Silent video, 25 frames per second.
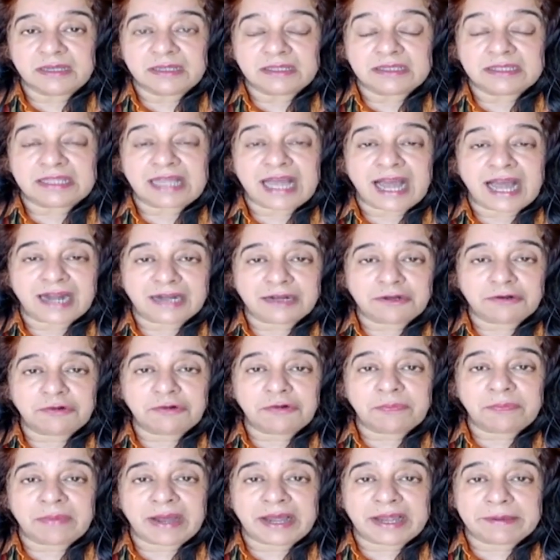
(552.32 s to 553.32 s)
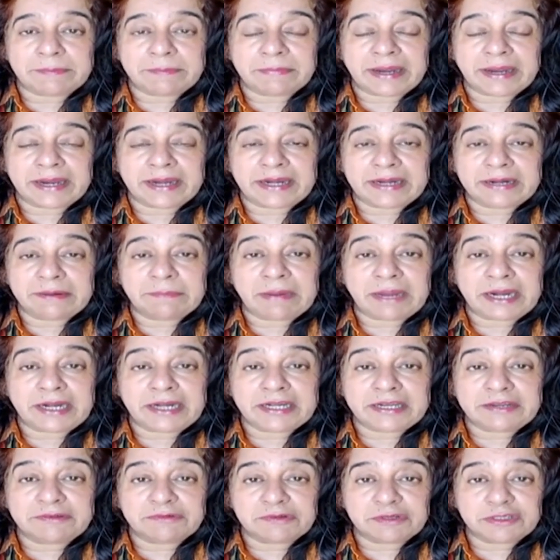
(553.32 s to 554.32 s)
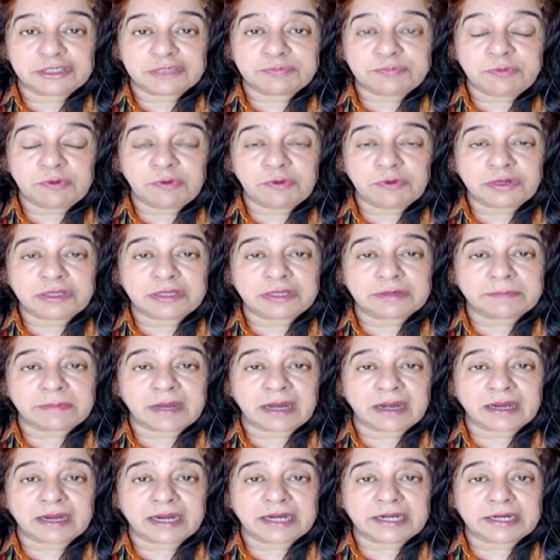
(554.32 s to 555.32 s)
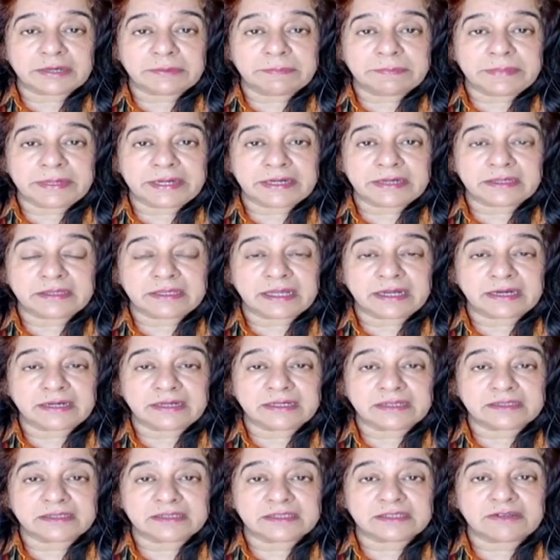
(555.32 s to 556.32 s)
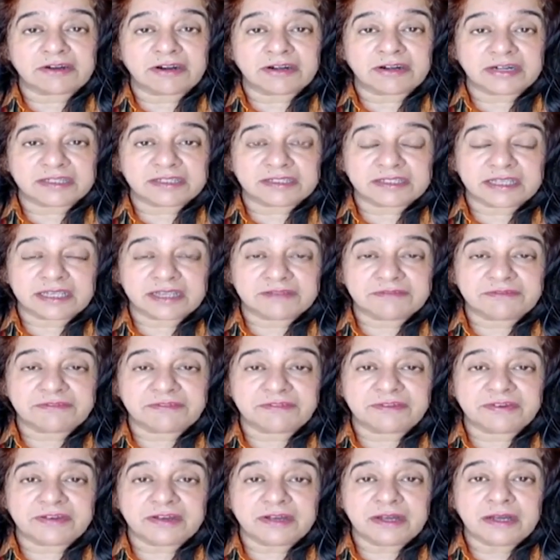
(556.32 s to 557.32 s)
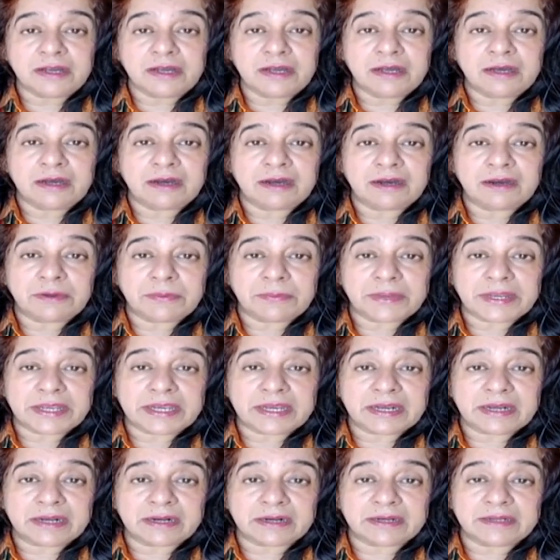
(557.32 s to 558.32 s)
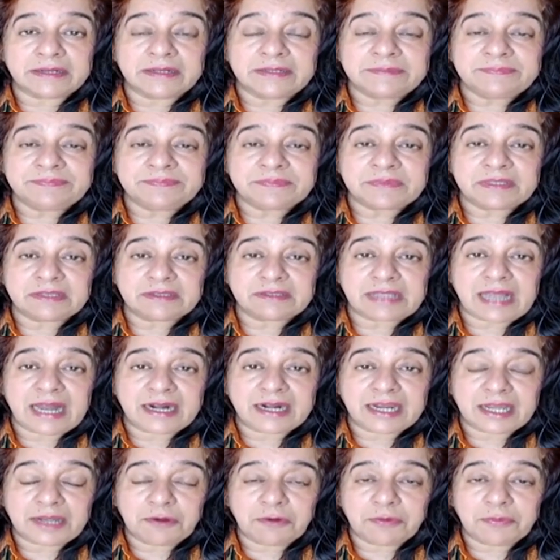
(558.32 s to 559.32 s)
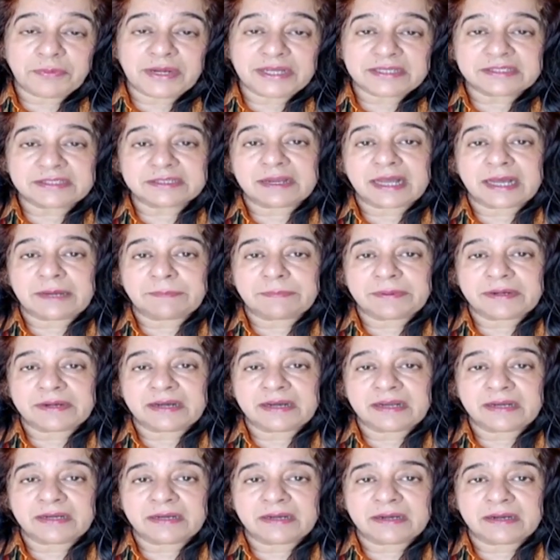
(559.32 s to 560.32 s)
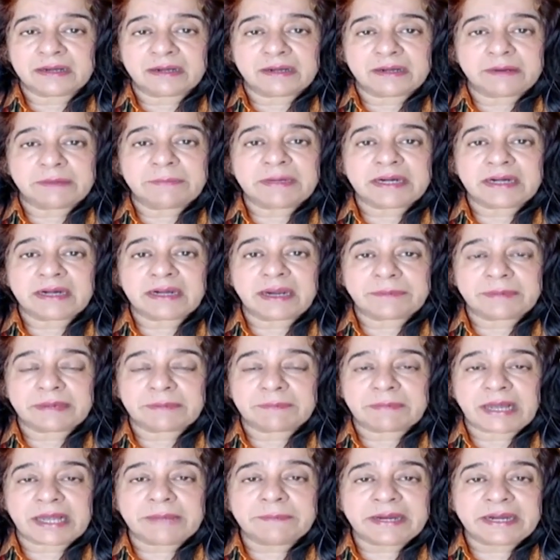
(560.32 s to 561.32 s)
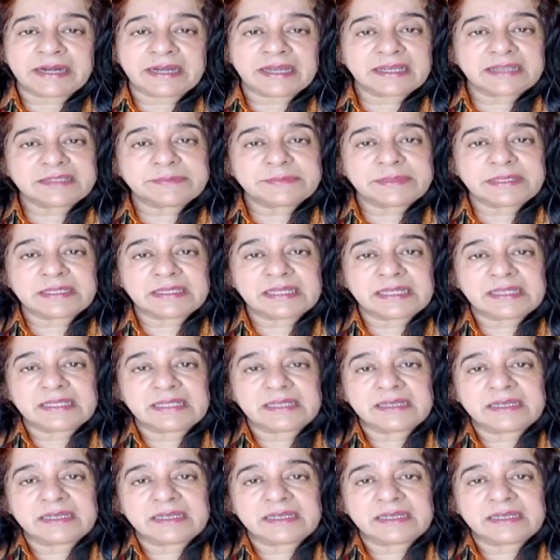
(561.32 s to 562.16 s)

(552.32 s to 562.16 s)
that, to my mind, might even spook the market a bit, that this is not a safe vehicle. So that I hope doesn't happen. And but I mean, my bet has been that